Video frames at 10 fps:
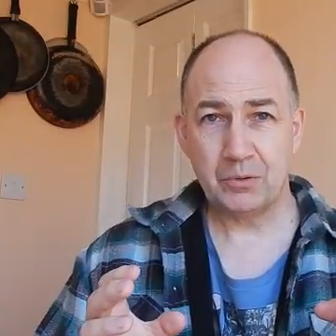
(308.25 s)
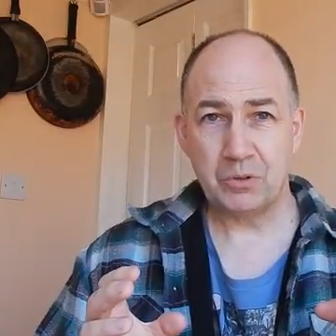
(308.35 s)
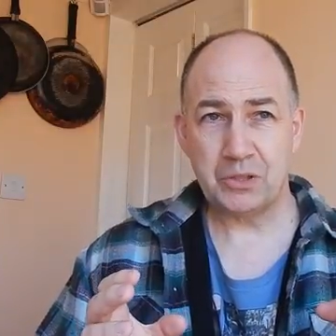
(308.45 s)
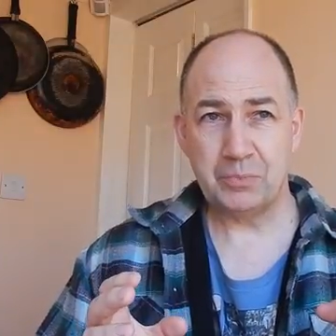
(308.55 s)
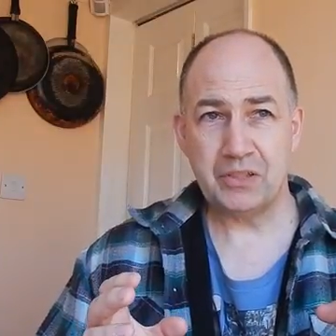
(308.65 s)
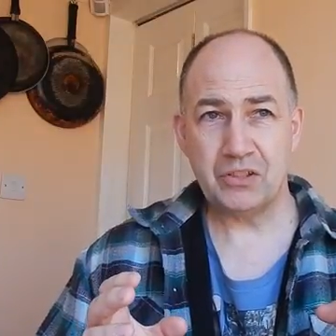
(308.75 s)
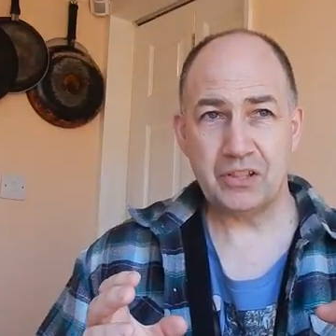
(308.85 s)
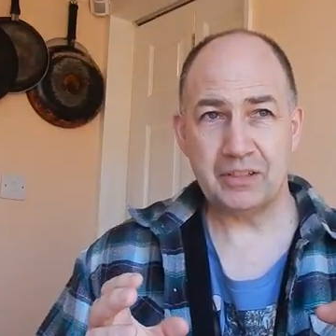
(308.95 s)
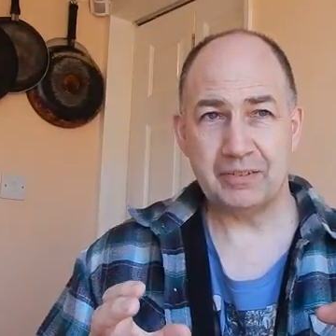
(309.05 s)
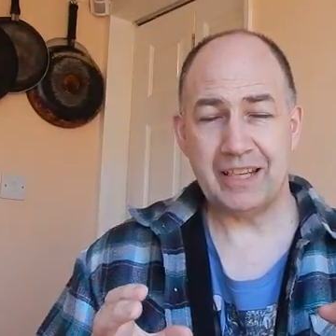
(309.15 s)
which means
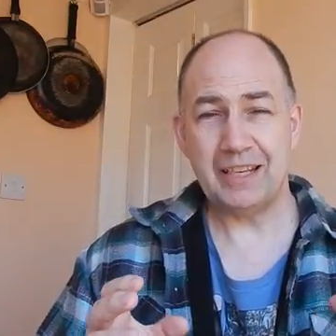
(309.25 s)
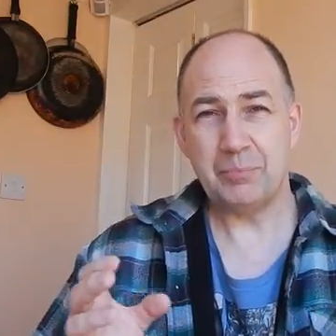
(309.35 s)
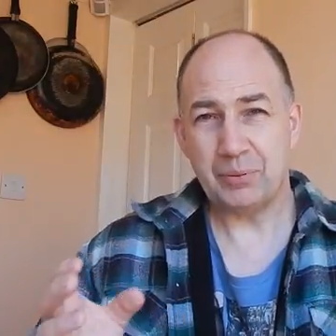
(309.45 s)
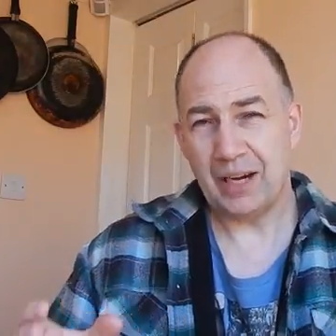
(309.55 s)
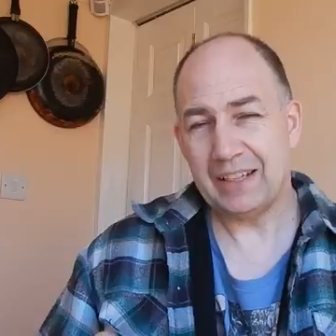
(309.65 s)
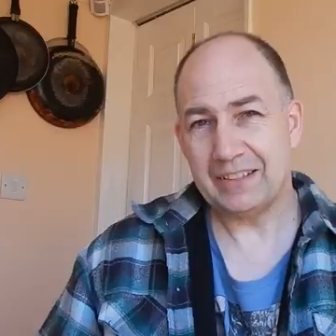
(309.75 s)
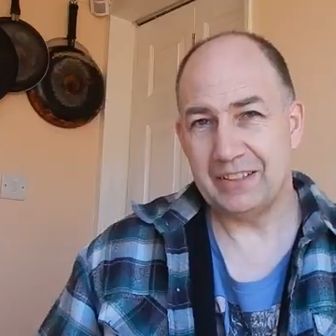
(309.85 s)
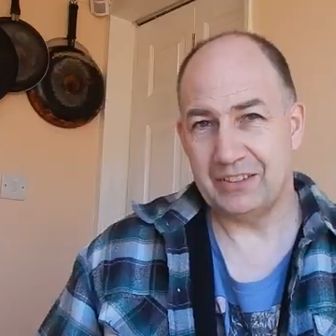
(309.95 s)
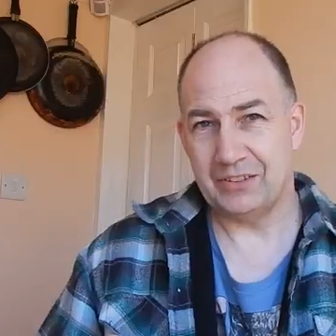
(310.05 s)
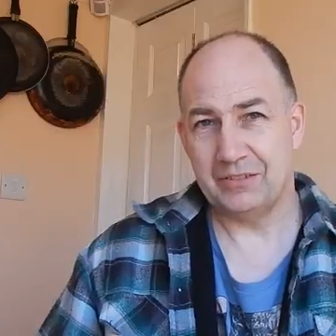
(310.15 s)
that in
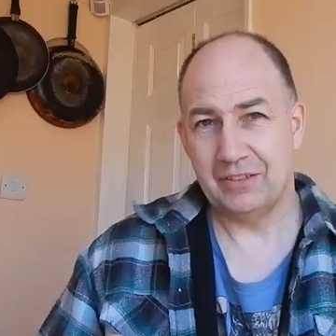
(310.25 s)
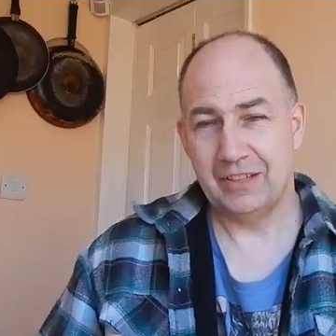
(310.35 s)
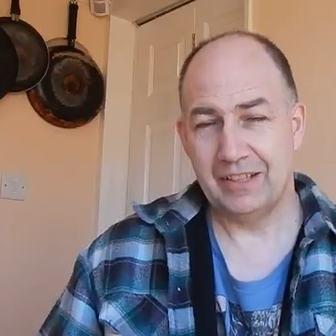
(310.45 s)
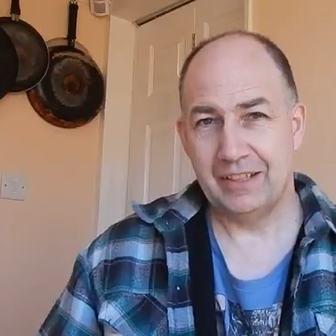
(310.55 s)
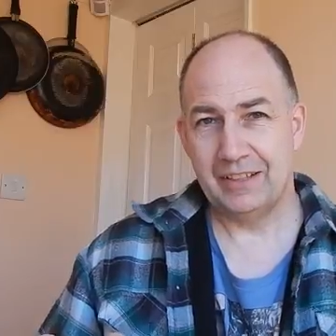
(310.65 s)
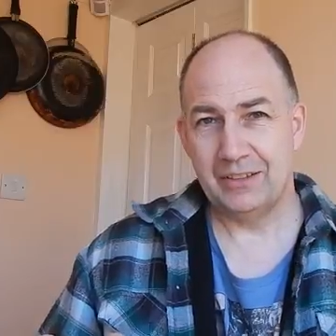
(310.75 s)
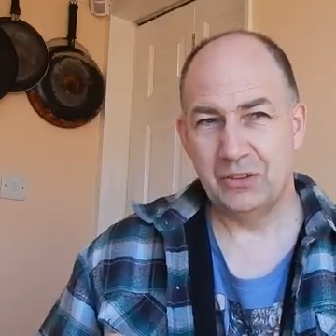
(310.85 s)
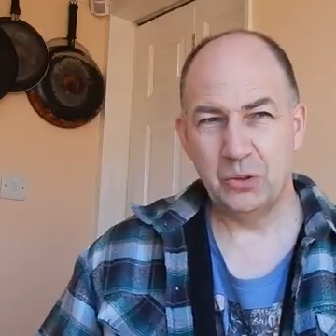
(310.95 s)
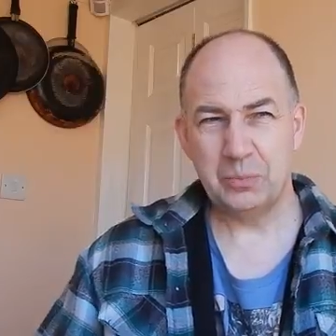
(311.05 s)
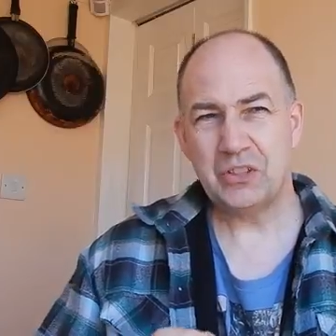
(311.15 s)
practice,
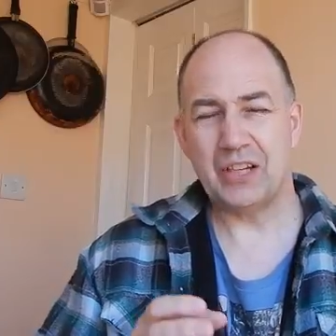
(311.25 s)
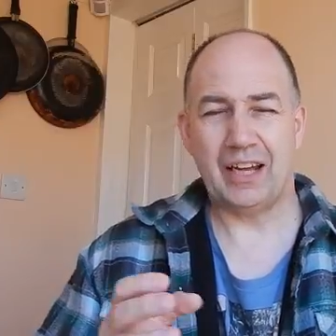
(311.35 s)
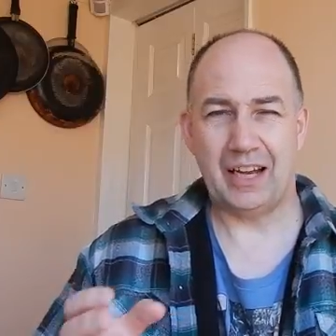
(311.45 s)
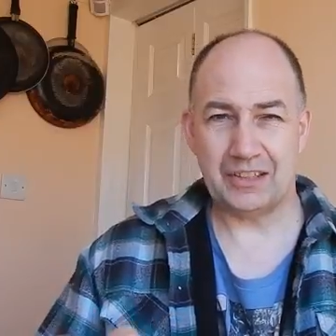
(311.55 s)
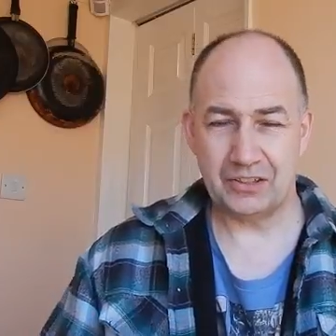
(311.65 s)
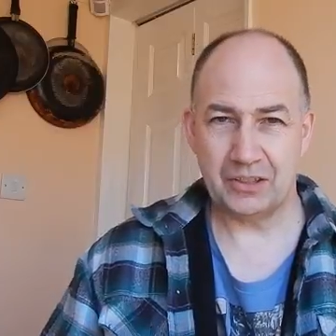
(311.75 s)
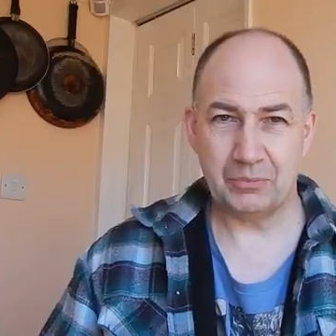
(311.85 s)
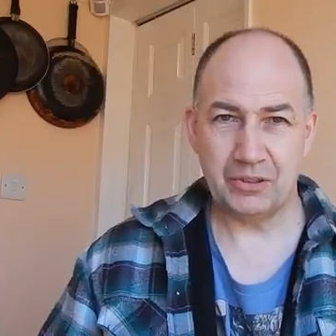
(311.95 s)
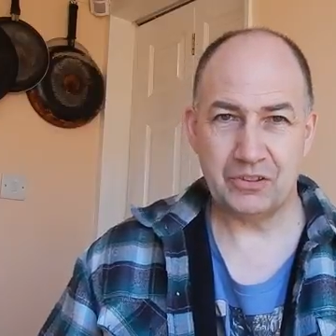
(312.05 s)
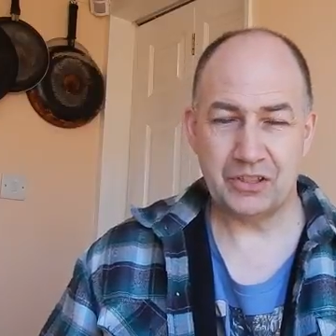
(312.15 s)
nobody's going to actually come
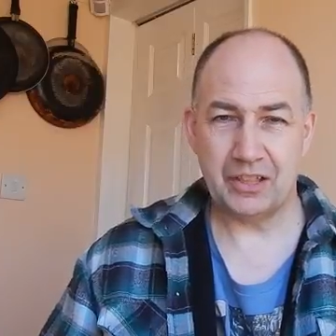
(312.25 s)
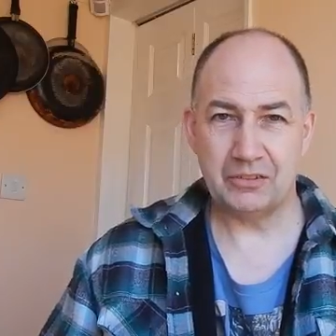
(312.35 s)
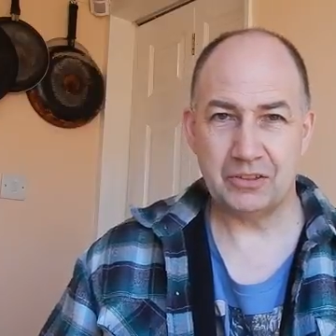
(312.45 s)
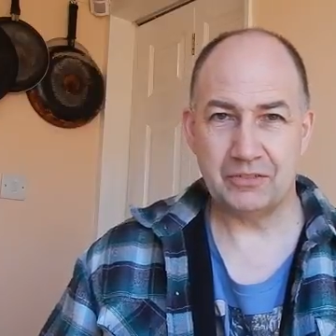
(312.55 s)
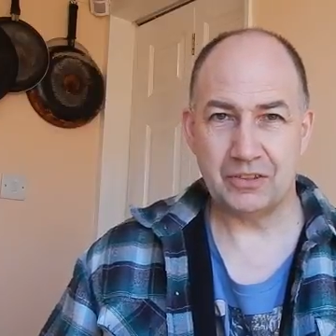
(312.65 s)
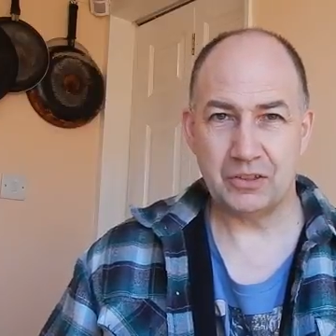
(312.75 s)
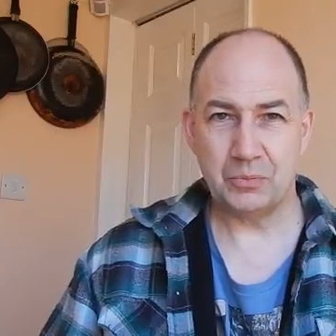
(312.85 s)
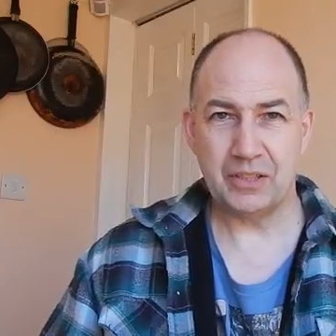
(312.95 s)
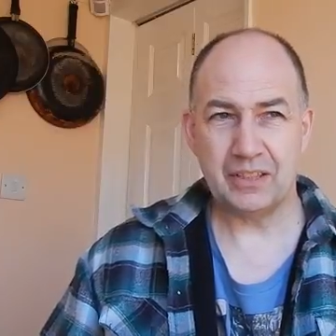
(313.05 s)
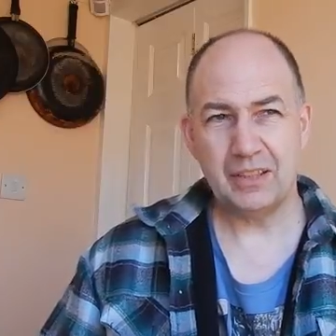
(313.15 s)
around to see a house in the first
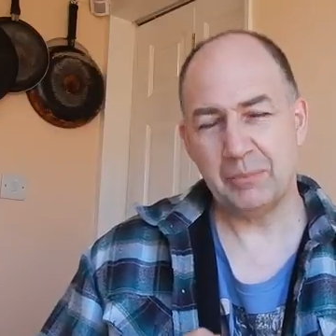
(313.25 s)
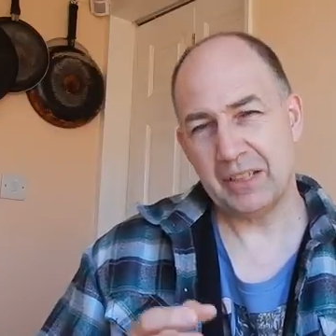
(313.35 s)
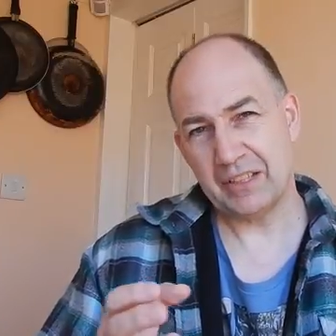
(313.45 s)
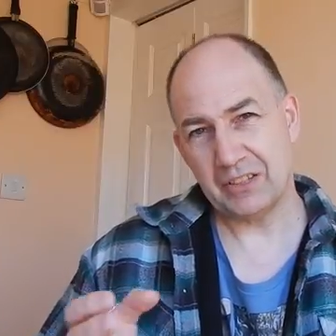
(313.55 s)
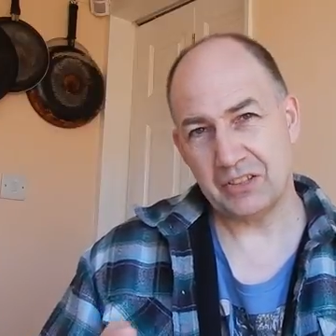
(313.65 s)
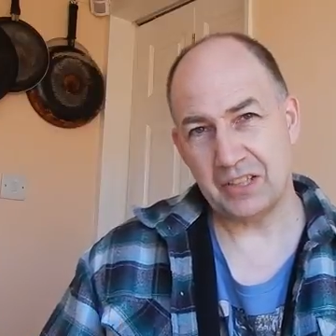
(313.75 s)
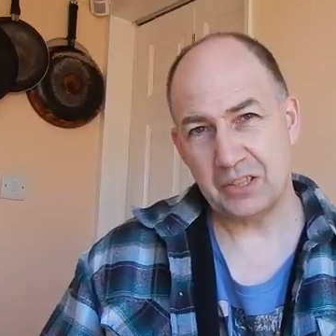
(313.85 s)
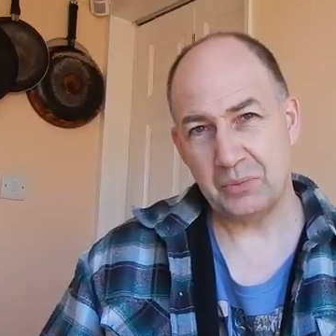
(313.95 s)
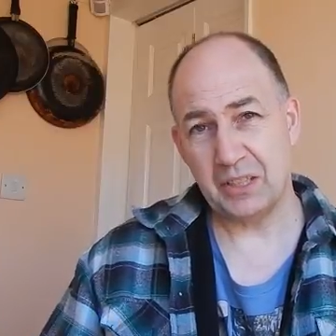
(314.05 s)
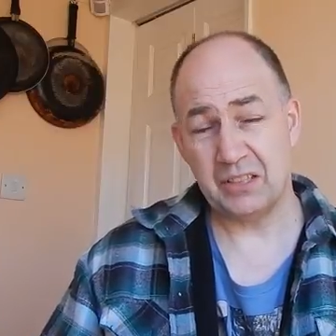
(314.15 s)
week. It might take
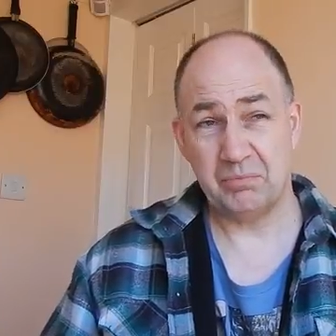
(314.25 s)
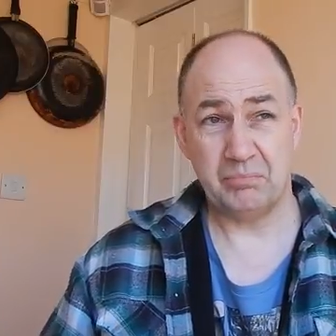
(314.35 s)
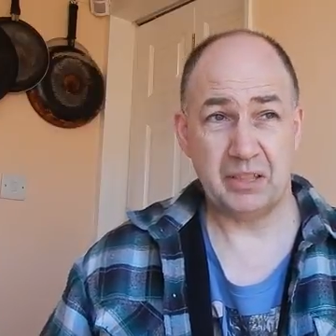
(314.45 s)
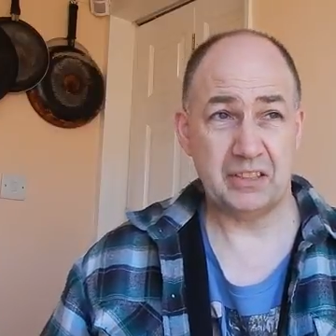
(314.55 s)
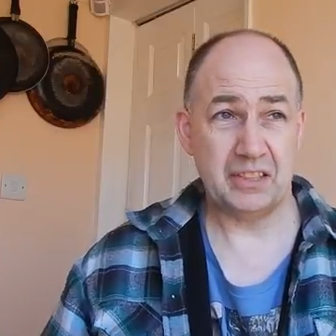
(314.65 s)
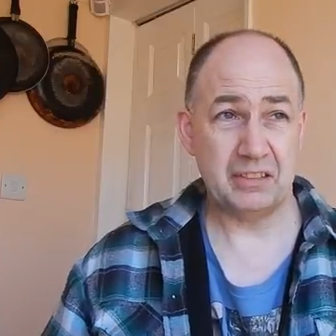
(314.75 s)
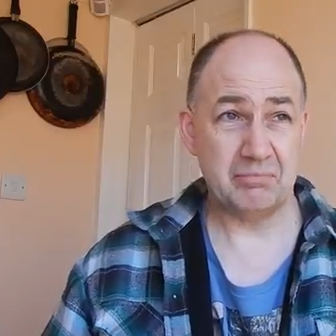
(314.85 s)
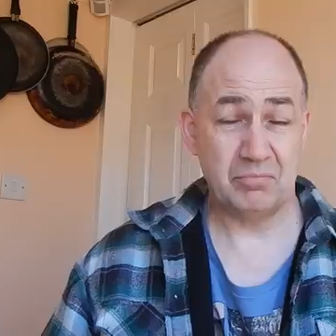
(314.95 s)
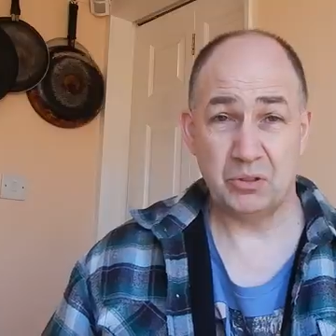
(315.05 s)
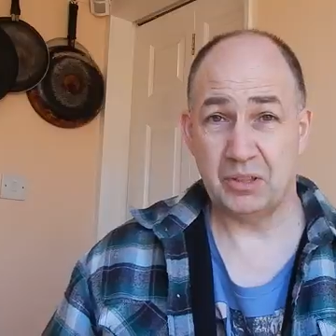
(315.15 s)
6 weeks, it might take
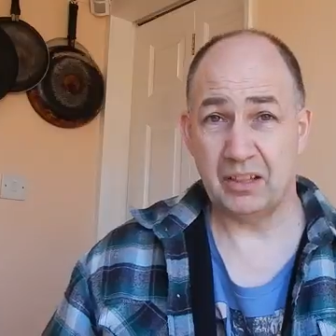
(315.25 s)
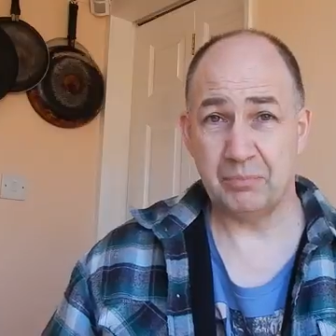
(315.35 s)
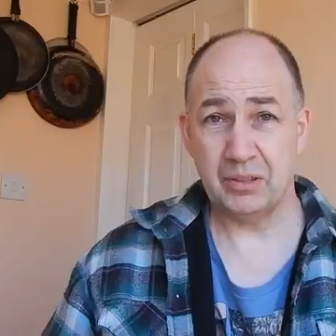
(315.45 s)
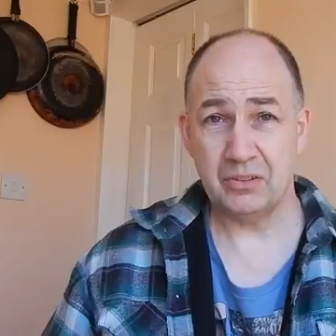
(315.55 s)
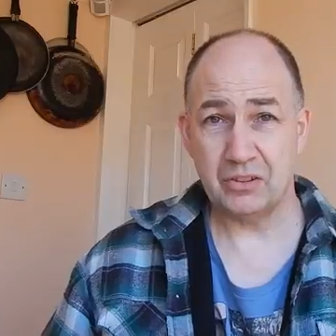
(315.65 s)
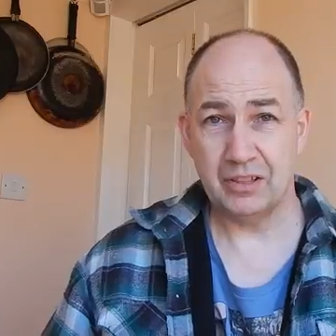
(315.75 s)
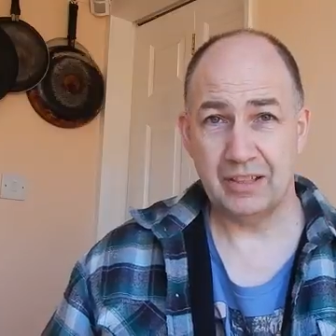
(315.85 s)
2.5 months.